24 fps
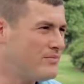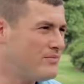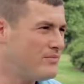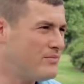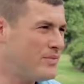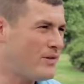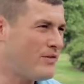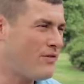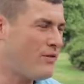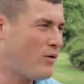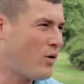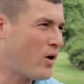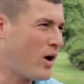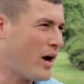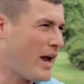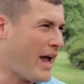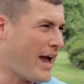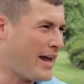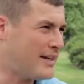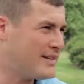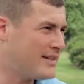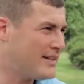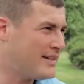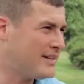before I
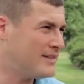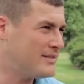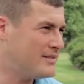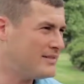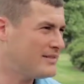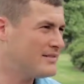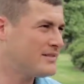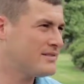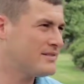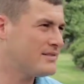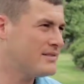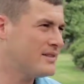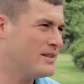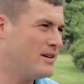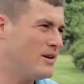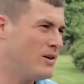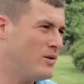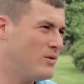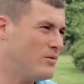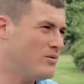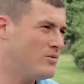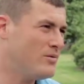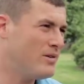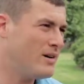had kids.
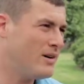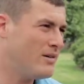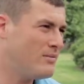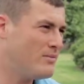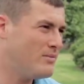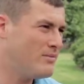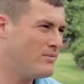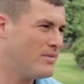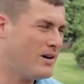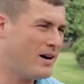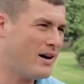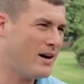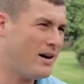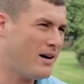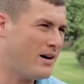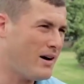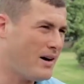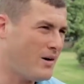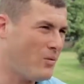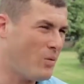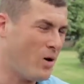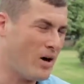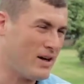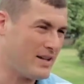
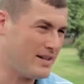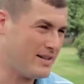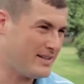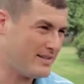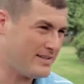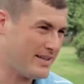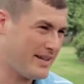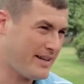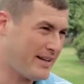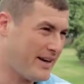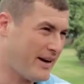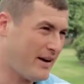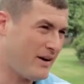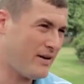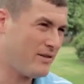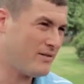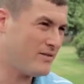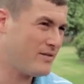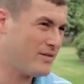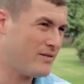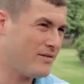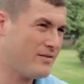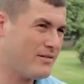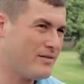I wanted to take care
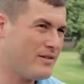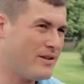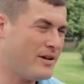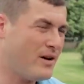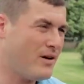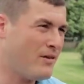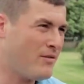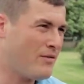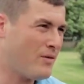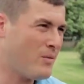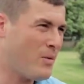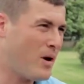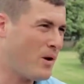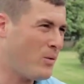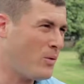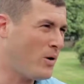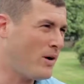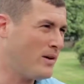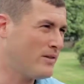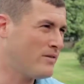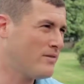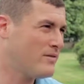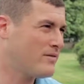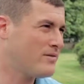of it, for my
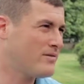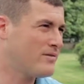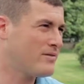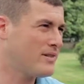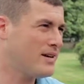wife.